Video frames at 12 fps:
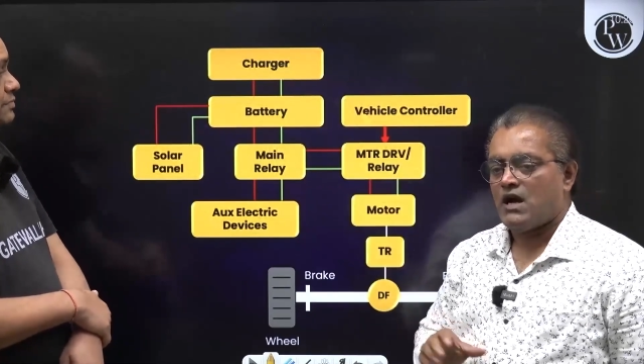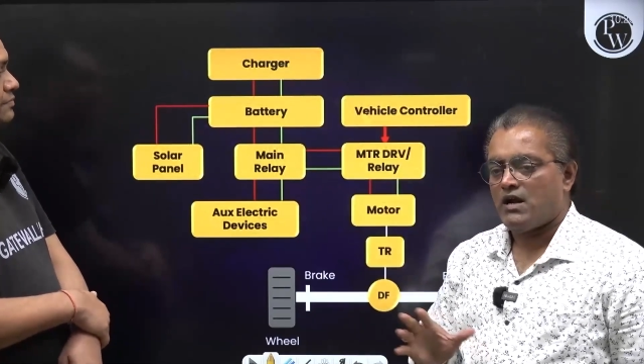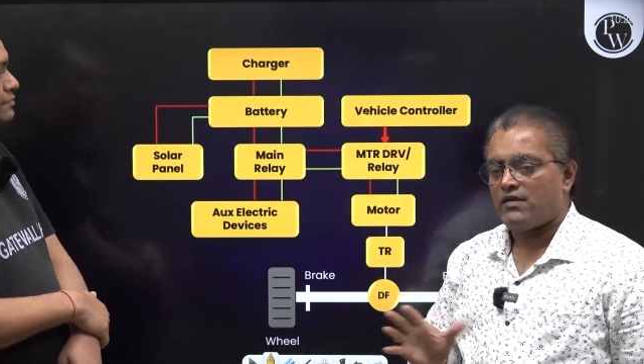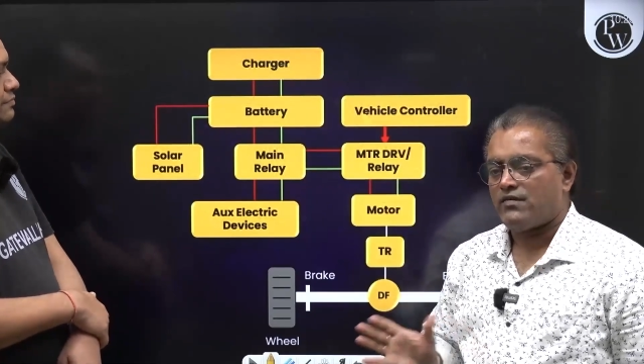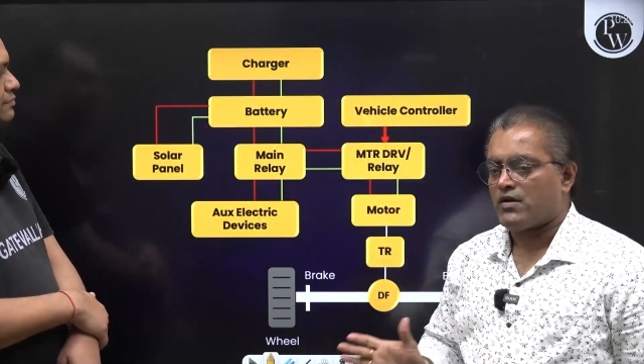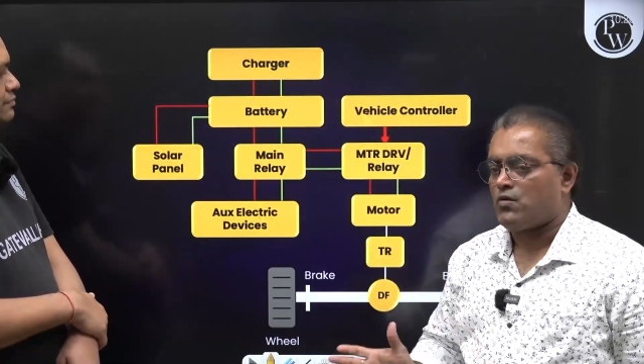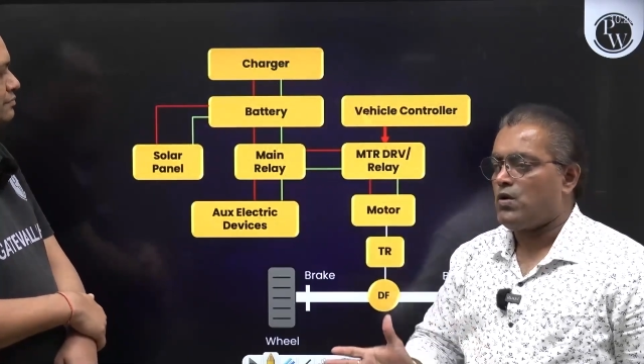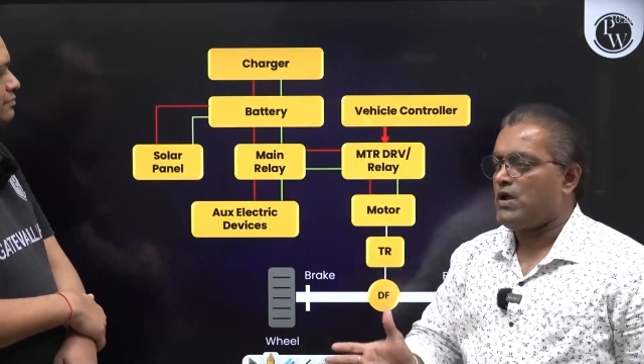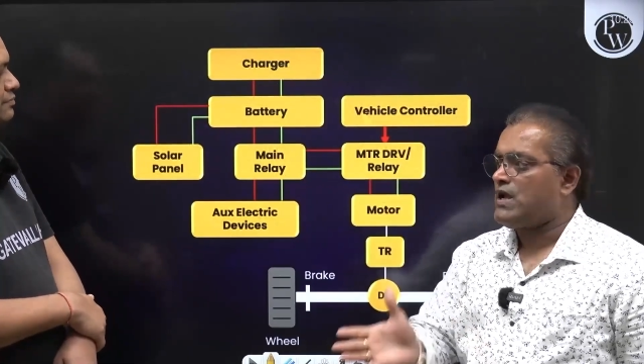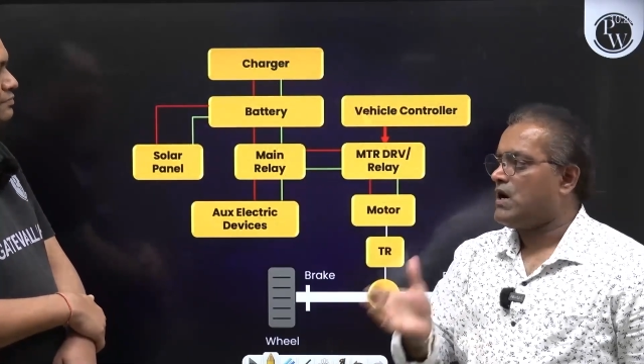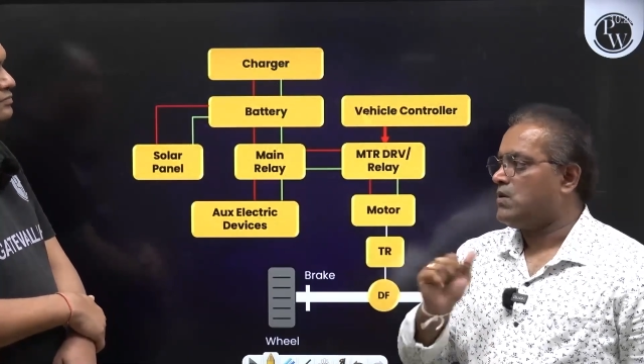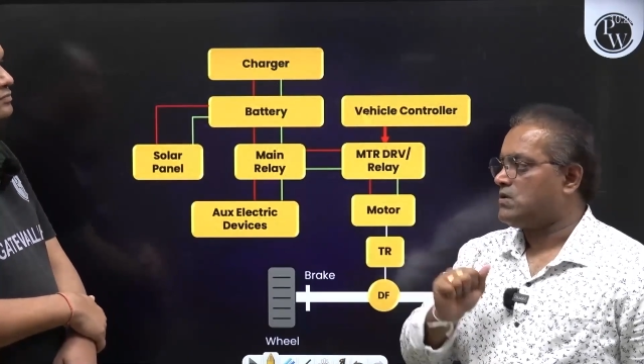and if you are
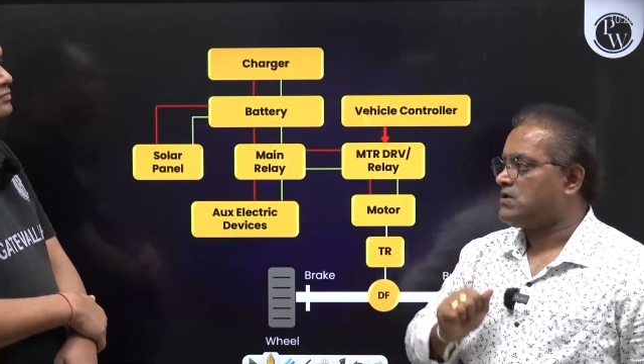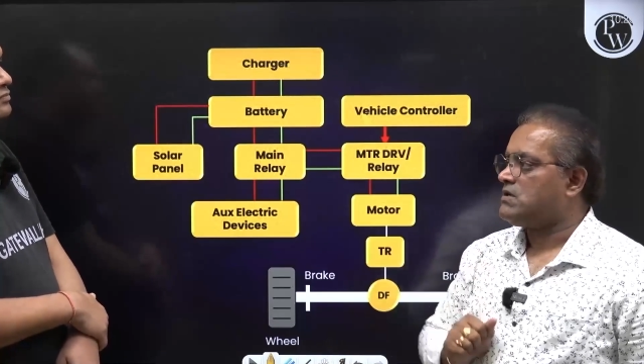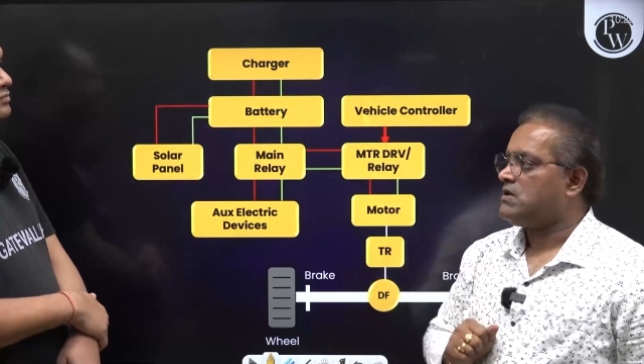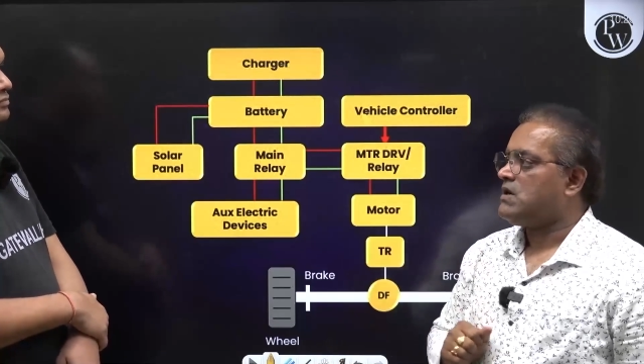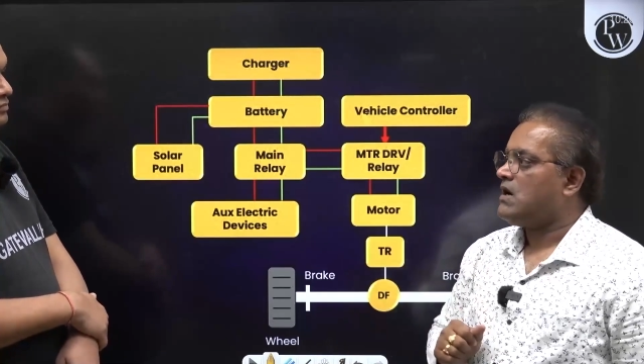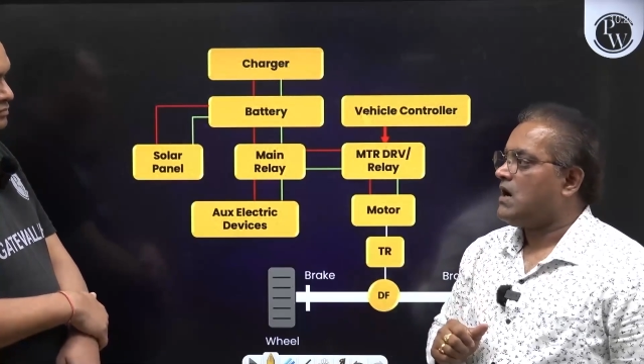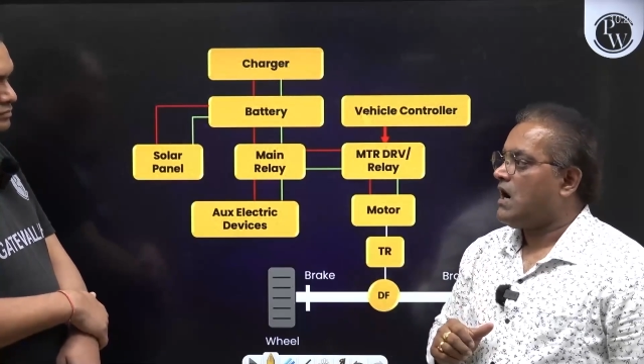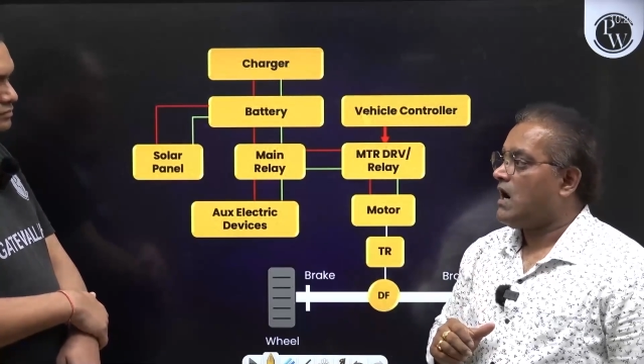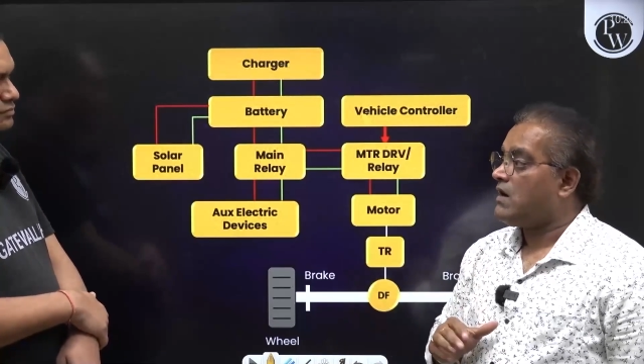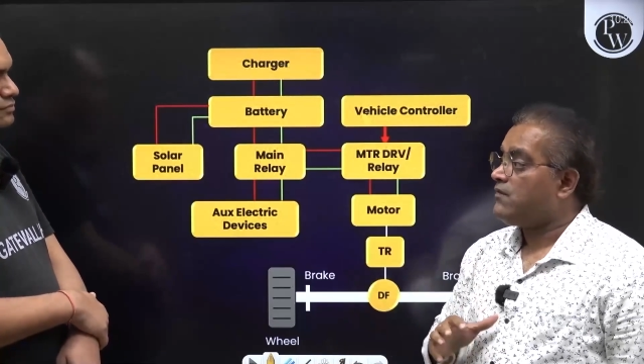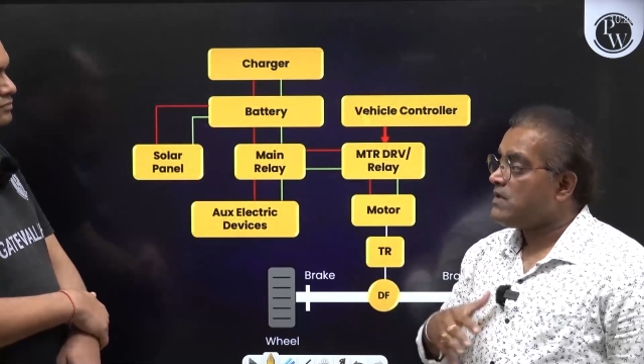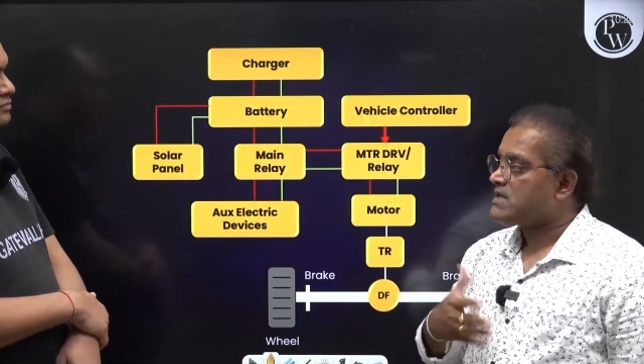going out
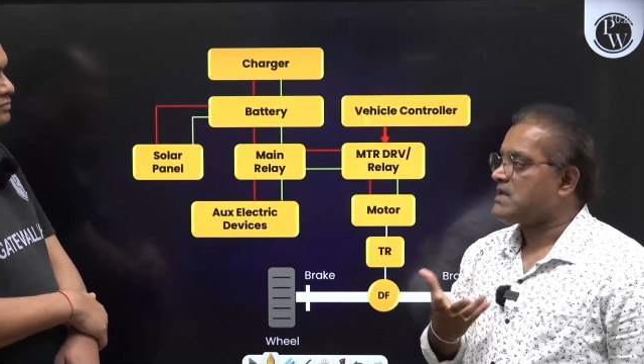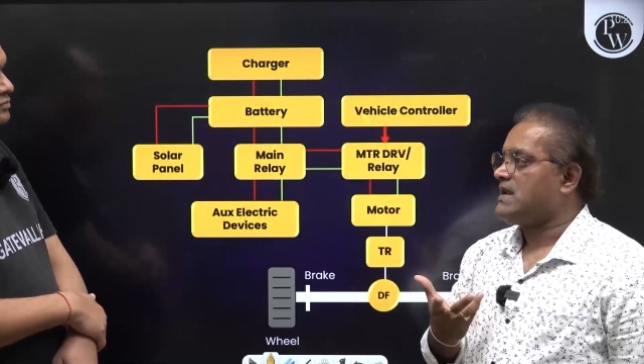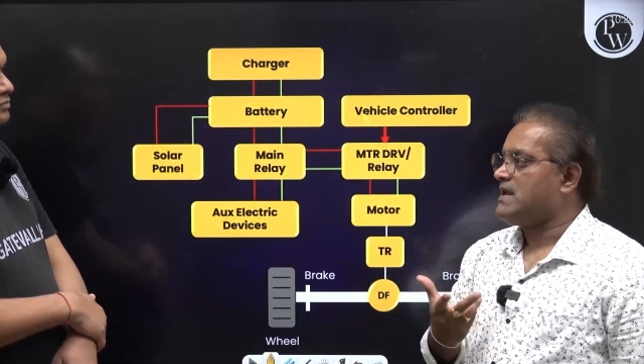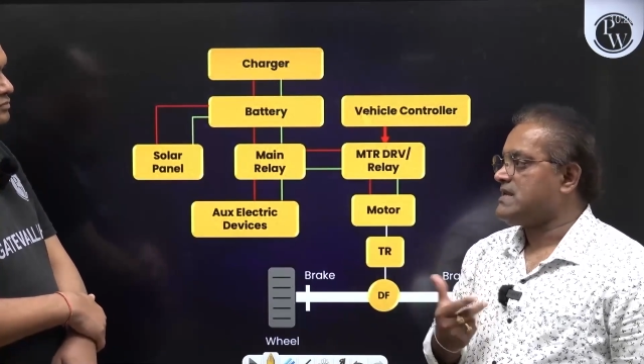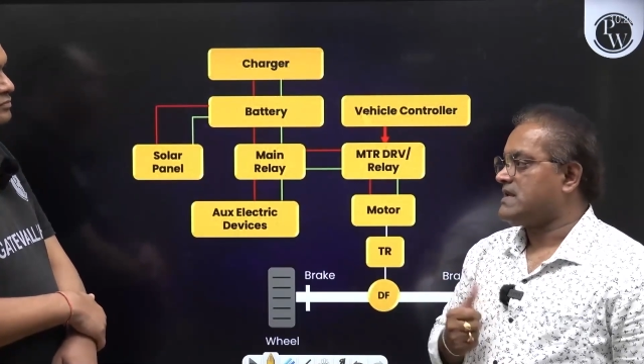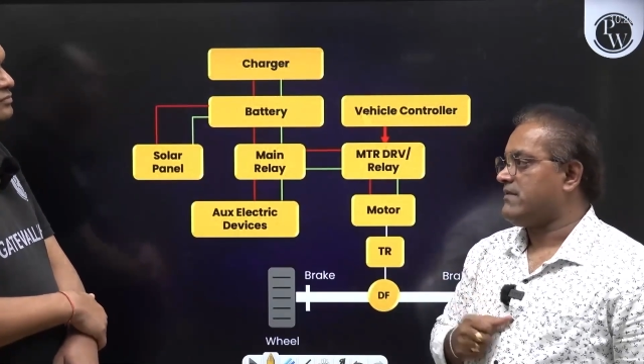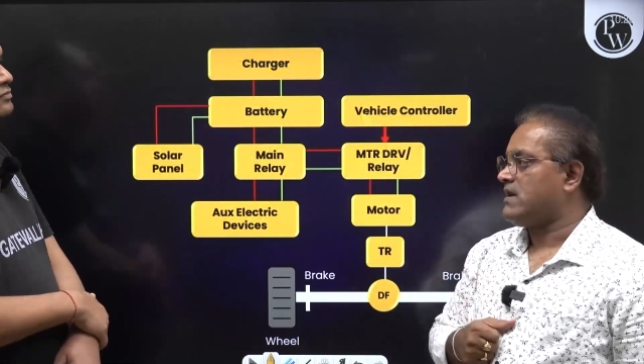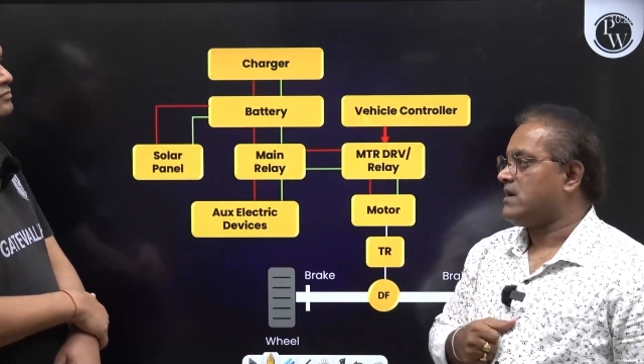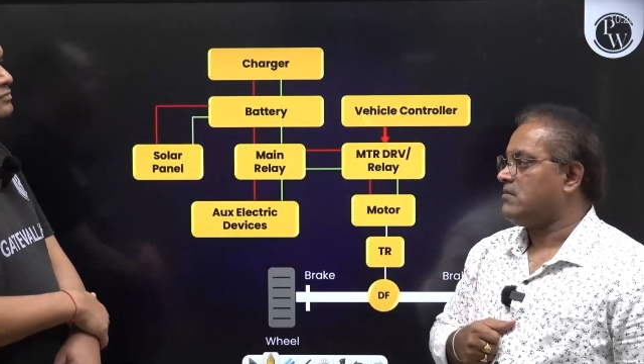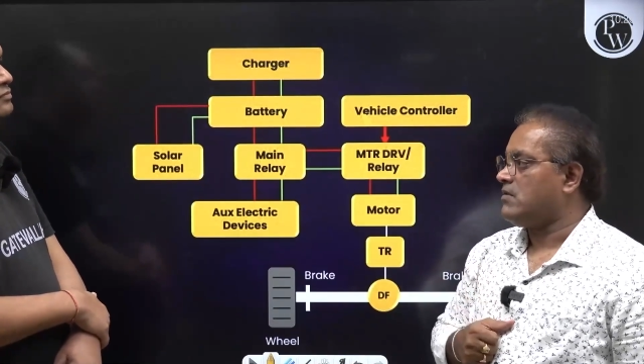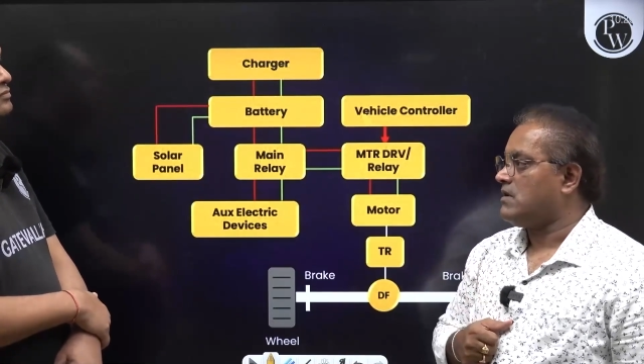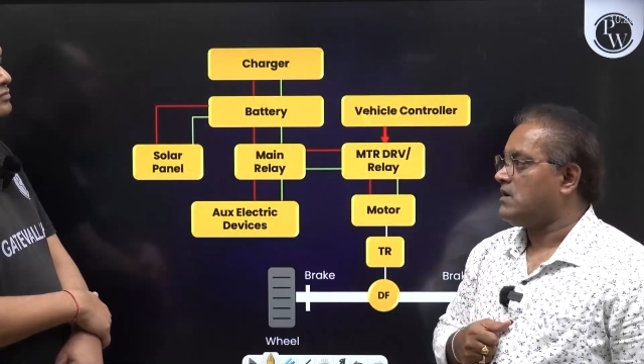and full sun is
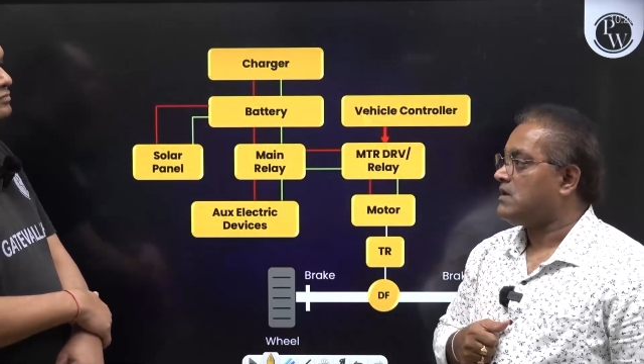available,